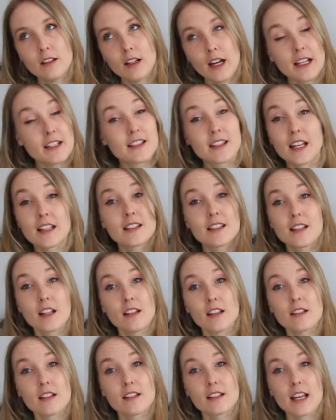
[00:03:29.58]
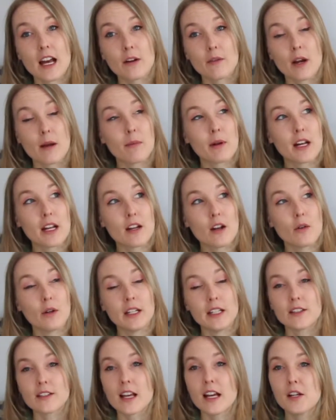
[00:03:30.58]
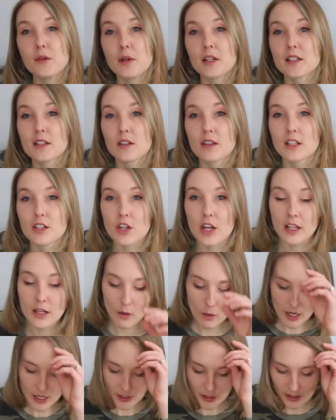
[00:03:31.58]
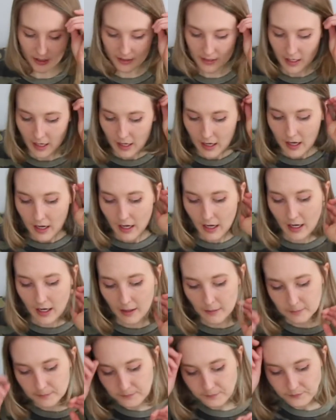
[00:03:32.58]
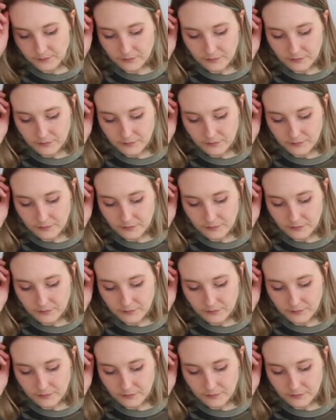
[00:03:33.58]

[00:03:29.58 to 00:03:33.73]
I, that still doesn't sound right, but I know it is. Anyway, so the jelly gouaches, um,